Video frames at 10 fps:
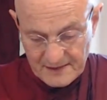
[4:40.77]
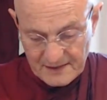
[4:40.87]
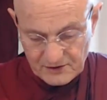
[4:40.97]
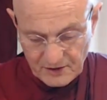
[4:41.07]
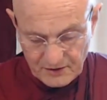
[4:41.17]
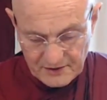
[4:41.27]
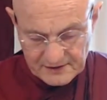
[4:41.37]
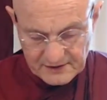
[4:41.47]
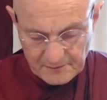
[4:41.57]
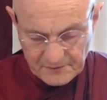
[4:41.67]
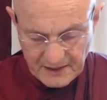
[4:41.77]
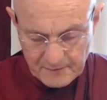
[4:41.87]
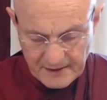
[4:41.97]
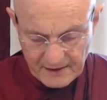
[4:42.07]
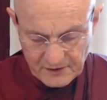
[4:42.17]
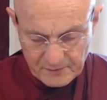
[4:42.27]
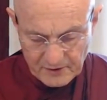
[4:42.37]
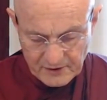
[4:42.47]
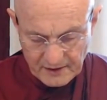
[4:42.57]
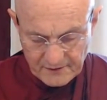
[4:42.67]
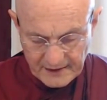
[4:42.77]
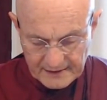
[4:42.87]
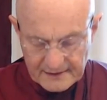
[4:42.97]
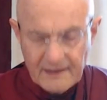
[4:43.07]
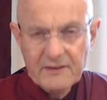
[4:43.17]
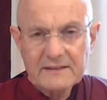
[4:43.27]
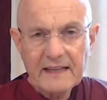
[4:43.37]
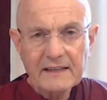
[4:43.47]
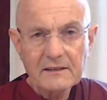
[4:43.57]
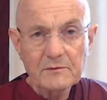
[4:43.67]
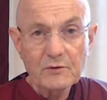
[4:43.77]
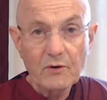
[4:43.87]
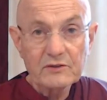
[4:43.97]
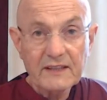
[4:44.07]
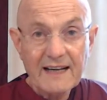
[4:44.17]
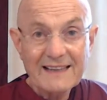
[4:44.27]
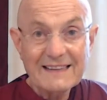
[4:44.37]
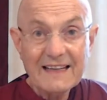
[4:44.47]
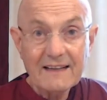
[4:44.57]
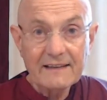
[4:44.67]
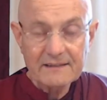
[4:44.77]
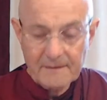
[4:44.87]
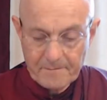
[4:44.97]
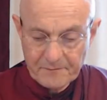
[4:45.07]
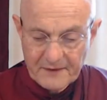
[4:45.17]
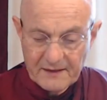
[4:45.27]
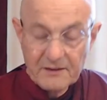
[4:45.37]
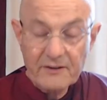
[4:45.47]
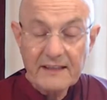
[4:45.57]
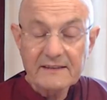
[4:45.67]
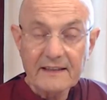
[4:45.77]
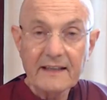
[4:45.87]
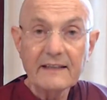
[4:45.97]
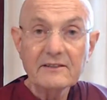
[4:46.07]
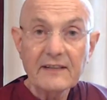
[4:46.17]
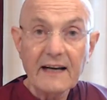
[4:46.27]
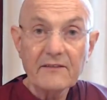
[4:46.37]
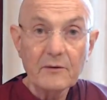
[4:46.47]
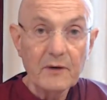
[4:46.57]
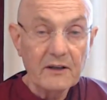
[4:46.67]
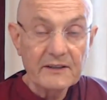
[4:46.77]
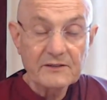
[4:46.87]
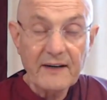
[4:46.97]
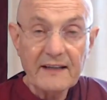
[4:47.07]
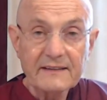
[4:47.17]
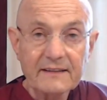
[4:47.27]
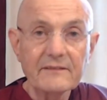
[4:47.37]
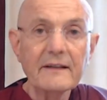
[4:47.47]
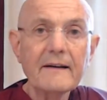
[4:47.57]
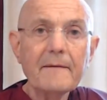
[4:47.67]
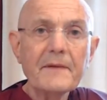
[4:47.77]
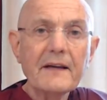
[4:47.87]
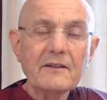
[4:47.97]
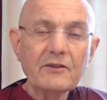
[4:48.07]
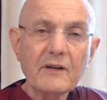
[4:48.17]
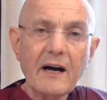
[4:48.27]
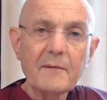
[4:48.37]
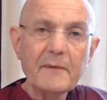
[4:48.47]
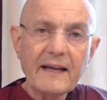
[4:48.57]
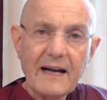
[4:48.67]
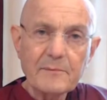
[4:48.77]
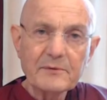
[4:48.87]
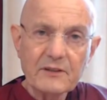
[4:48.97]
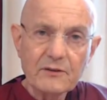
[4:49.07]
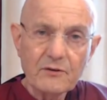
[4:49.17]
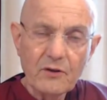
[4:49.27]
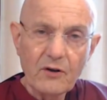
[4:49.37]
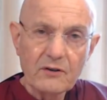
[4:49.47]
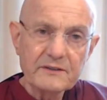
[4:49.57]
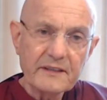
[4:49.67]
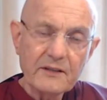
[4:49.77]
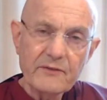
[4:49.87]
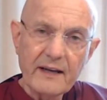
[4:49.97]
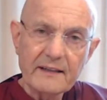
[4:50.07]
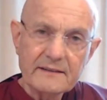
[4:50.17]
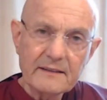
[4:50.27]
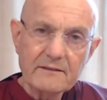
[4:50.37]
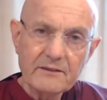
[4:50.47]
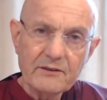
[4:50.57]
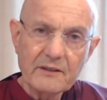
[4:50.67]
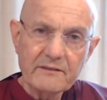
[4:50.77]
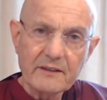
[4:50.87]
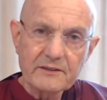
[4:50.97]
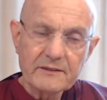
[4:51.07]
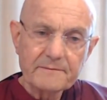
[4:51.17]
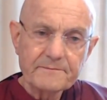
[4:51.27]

So there's something about the Buddha that never takes him towards an idealism. And the reason is that the world is relative. You can't make absolute laws in a relative universe.